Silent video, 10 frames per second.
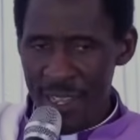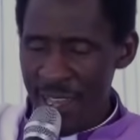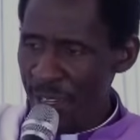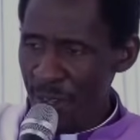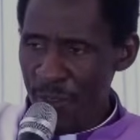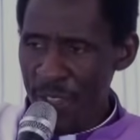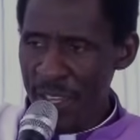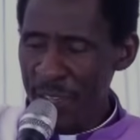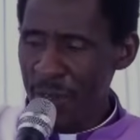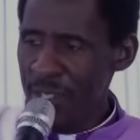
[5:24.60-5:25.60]
I don't
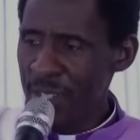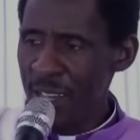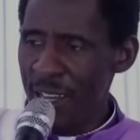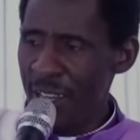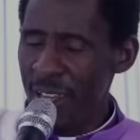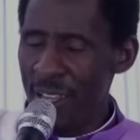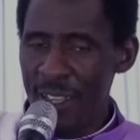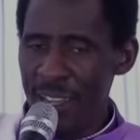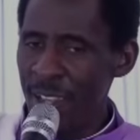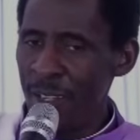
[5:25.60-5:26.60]
think he was,
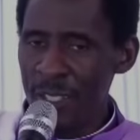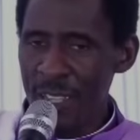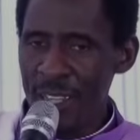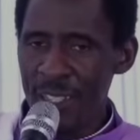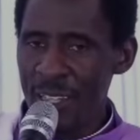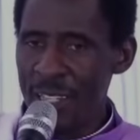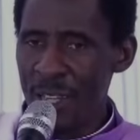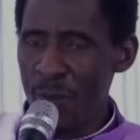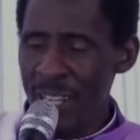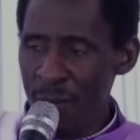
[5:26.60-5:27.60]
uh, I don't think that uh,
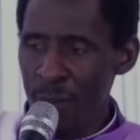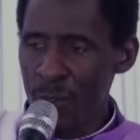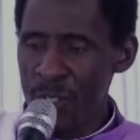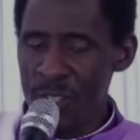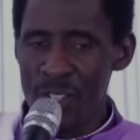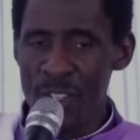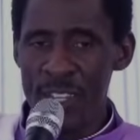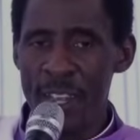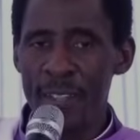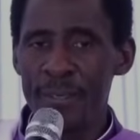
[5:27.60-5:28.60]
William Ruto is
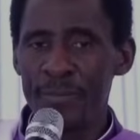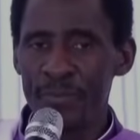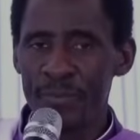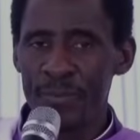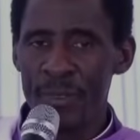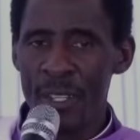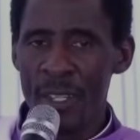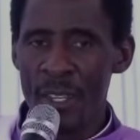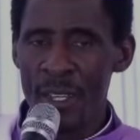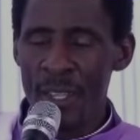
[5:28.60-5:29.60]
sincere.
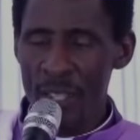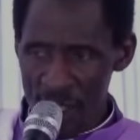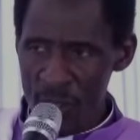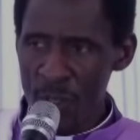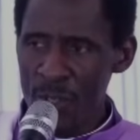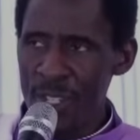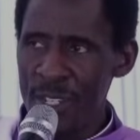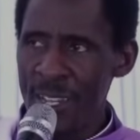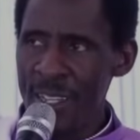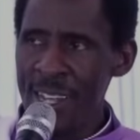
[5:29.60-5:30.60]
He's not
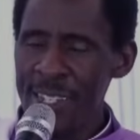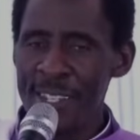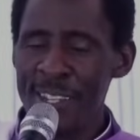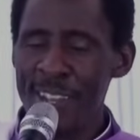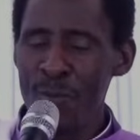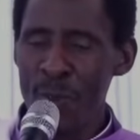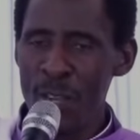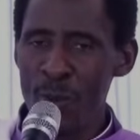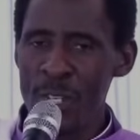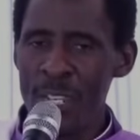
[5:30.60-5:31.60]
sincere. Just the same way he
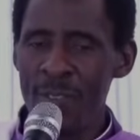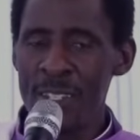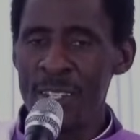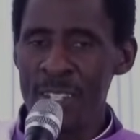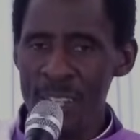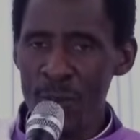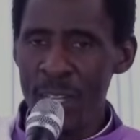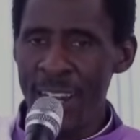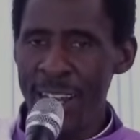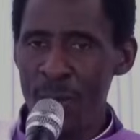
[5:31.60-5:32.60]
was never sincere with
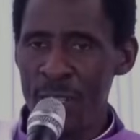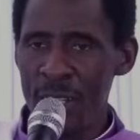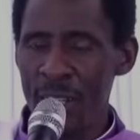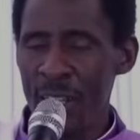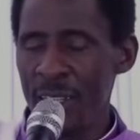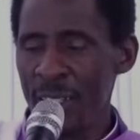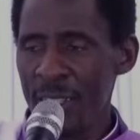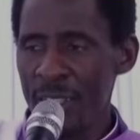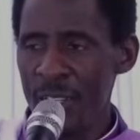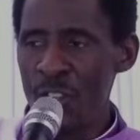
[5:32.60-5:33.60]
Raila Odinga.
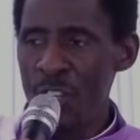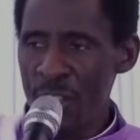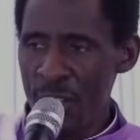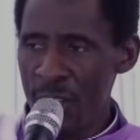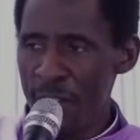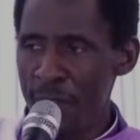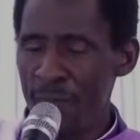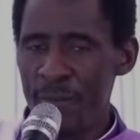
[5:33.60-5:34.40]
He cheated him.